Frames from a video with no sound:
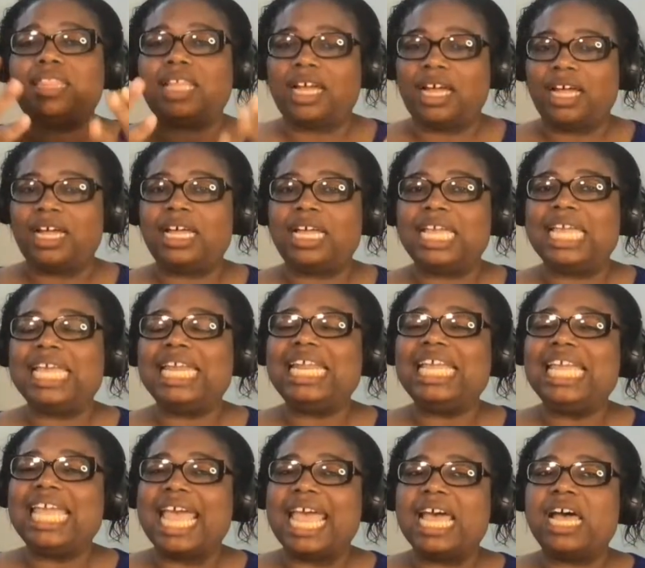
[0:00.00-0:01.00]

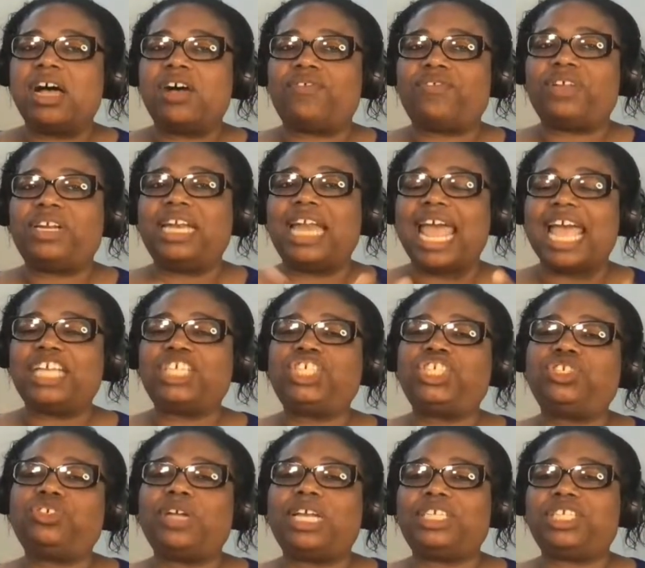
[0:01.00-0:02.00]
NEF,
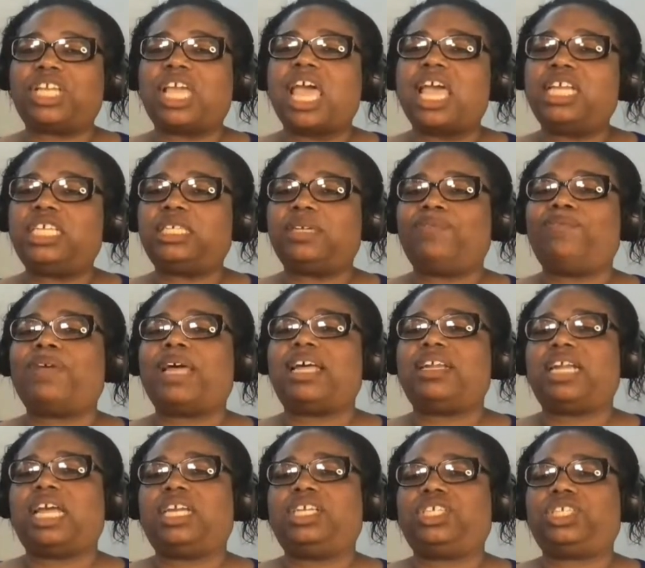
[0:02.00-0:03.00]
National Education
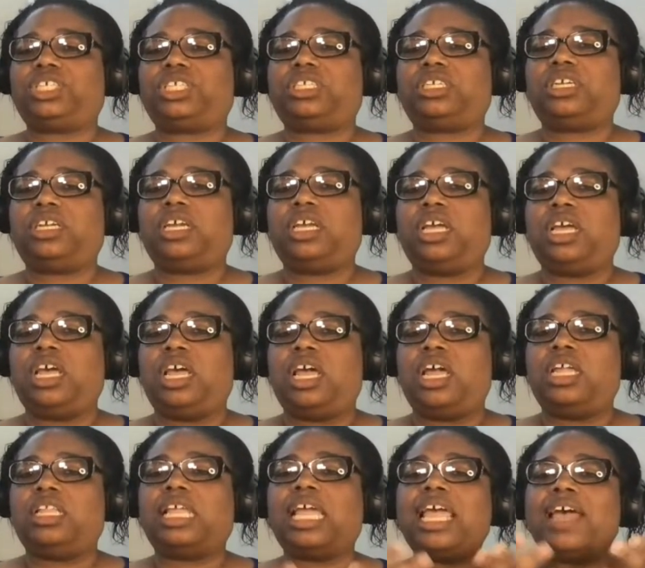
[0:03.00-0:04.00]
Foundation.
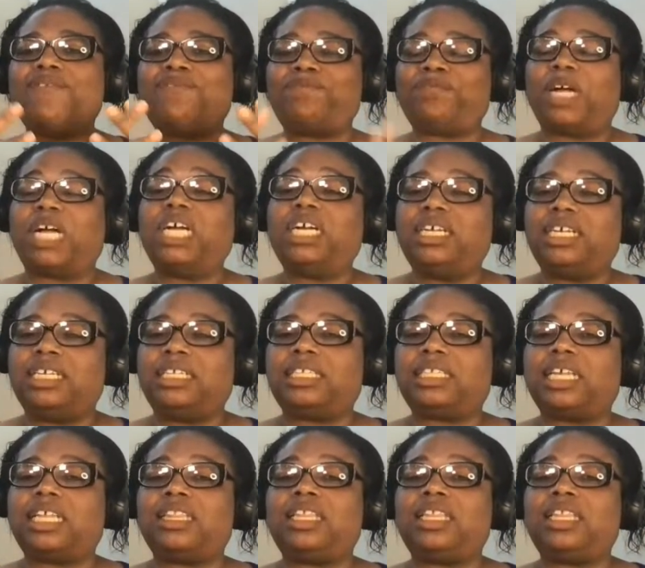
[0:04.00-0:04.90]
They have funds.